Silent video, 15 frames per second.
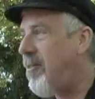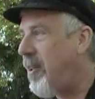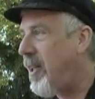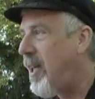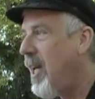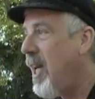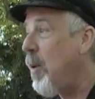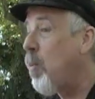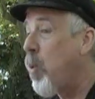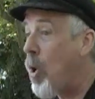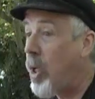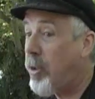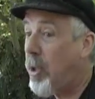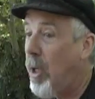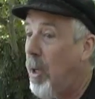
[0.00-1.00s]
of it. It
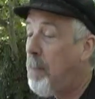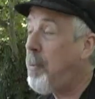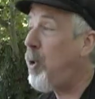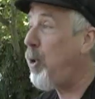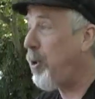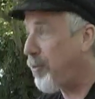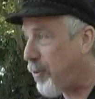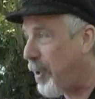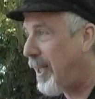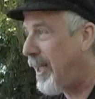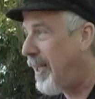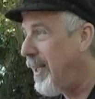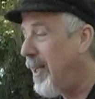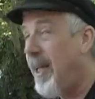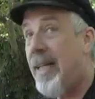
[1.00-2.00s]
worked beautifully.
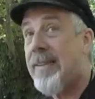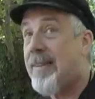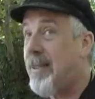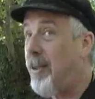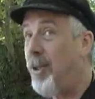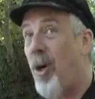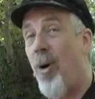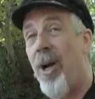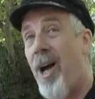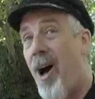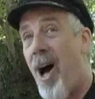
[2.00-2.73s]
It's still going